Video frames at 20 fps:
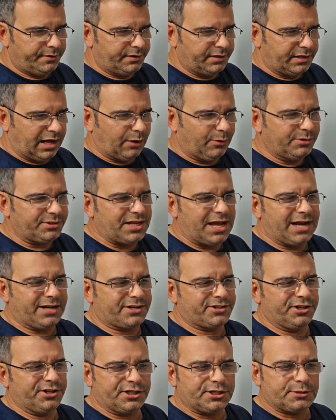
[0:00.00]
I was
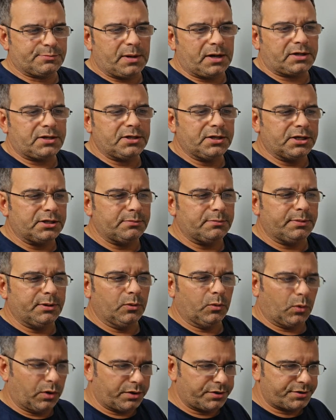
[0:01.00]
actually expecting it to be
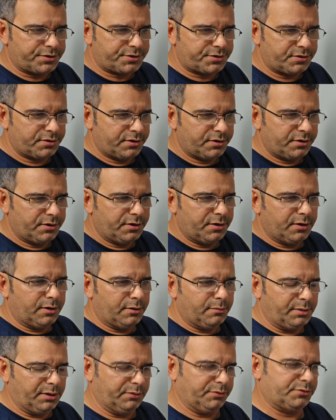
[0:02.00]
worse,
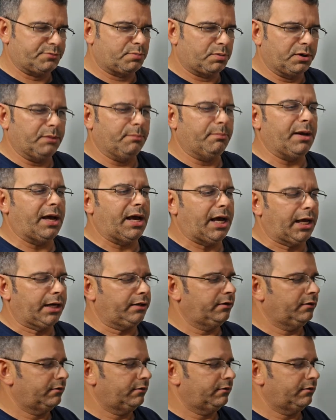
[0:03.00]
but it was pretty bad.